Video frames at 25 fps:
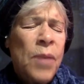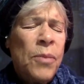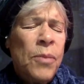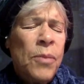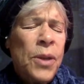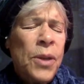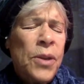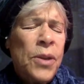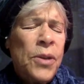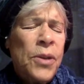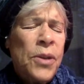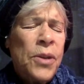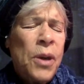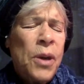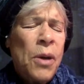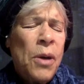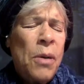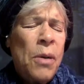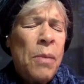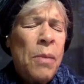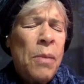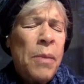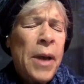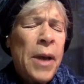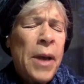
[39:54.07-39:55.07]

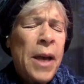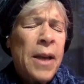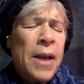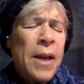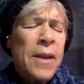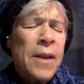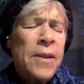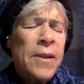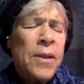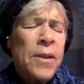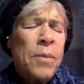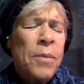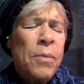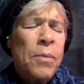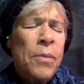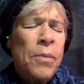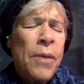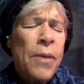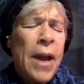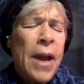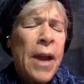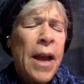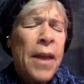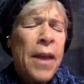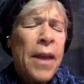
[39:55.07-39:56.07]
Bestow upon us the
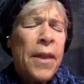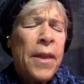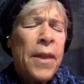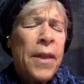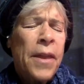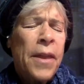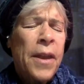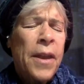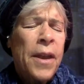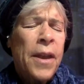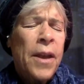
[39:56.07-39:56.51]
breath